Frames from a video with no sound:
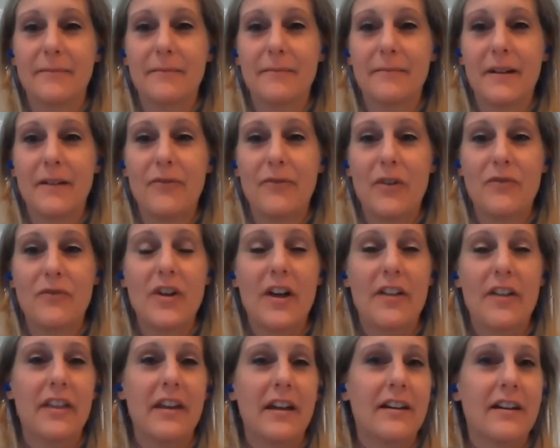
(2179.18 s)
If
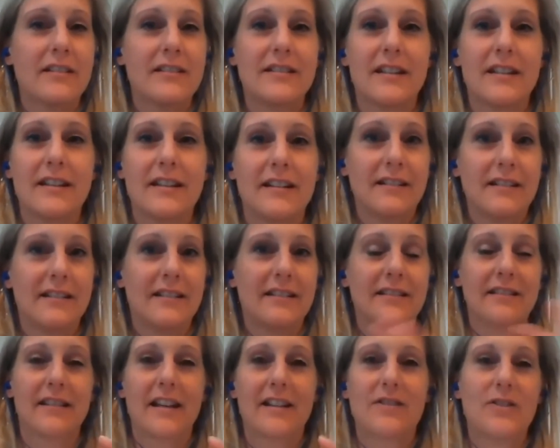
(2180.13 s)
nothing else, it
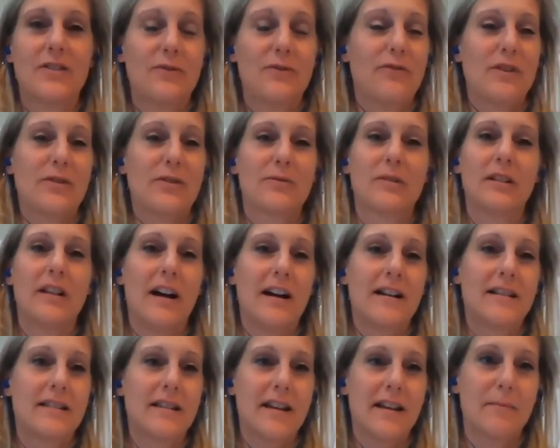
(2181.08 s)
lets you
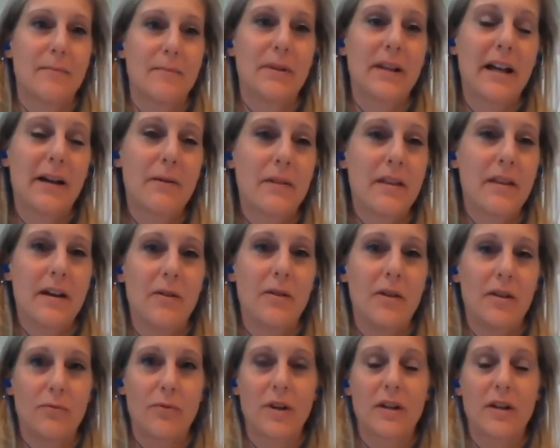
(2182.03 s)
visualize it and play with it
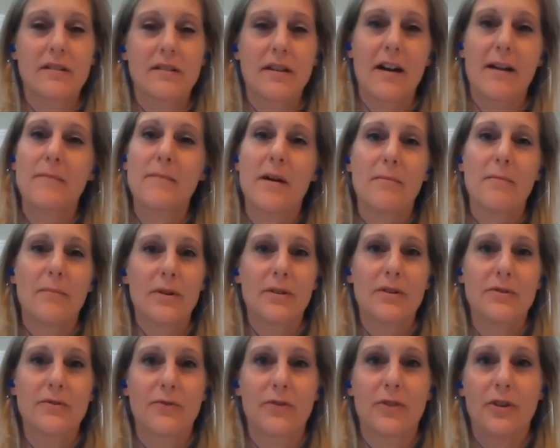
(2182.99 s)
in real-time
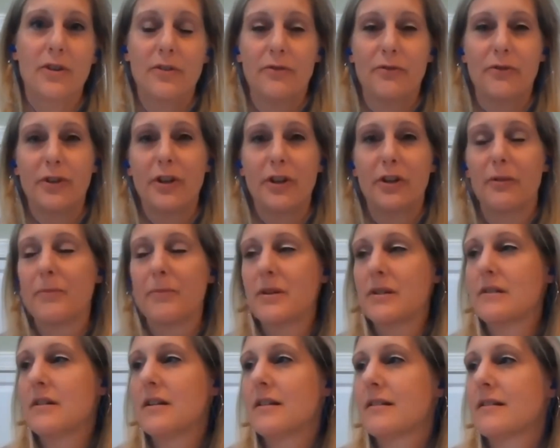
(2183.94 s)
numbers for your
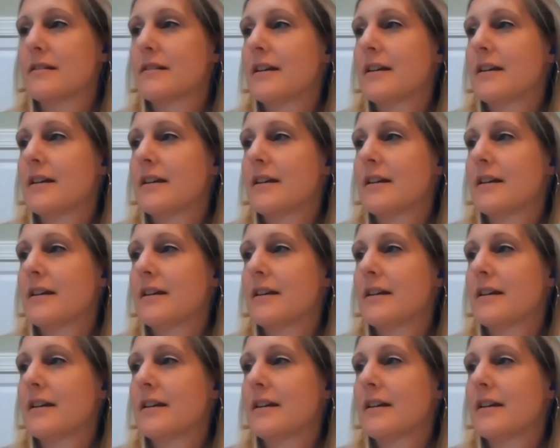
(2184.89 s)
business.